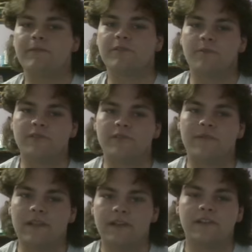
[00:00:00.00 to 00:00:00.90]
was supposed to be
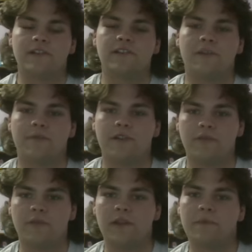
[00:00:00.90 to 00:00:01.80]
like something
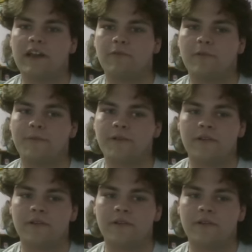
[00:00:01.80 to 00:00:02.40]
between man and woman.